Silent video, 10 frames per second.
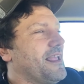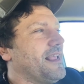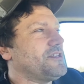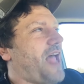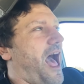
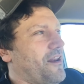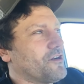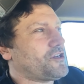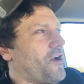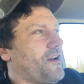his
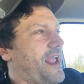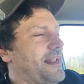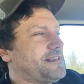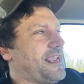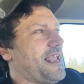daughter's turning
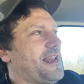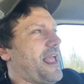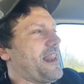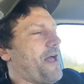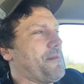18,
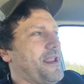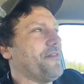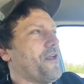and I mean,